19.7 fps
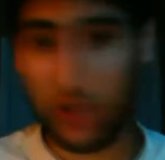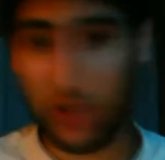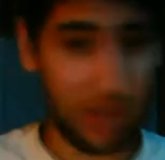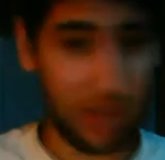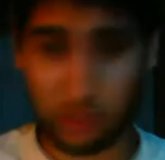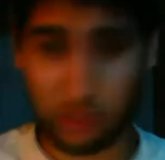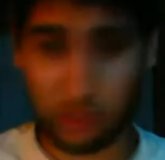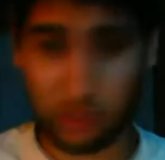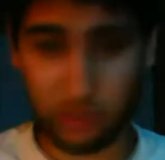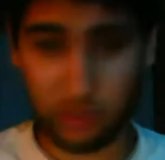I'm
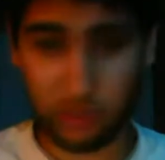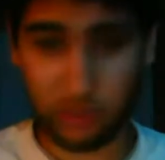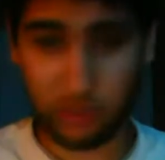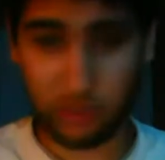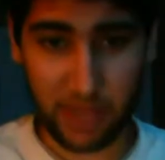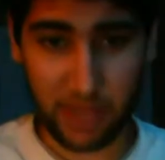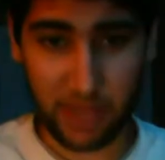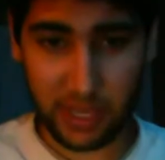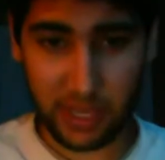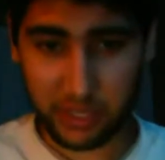doing
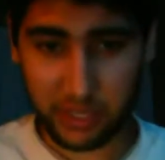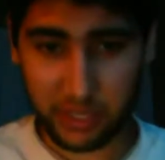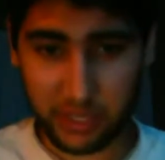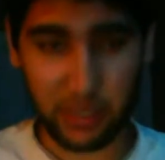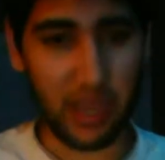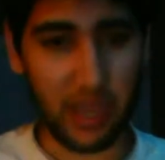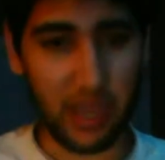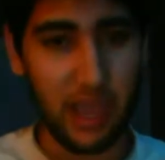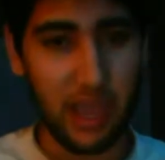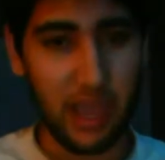mine,
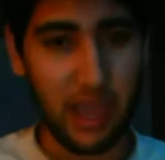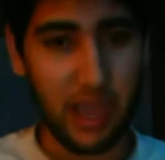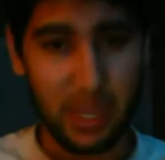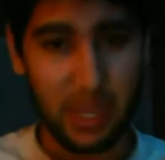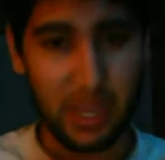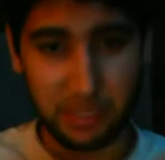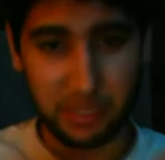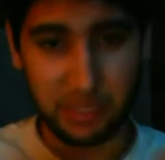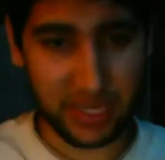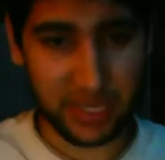I need
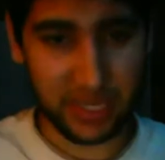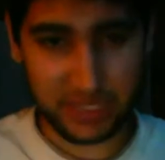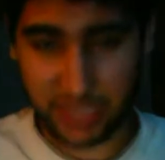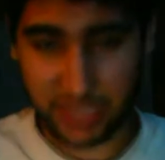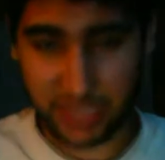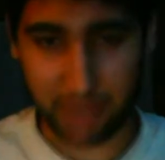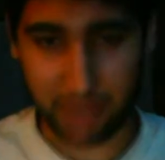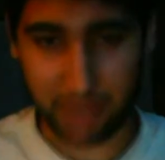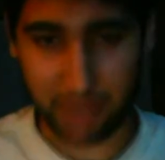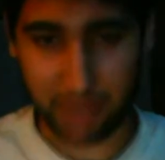my
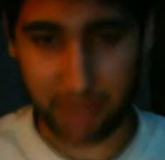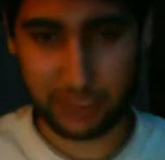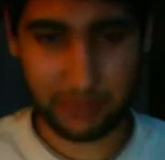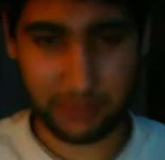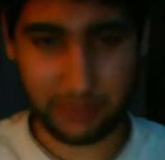steps.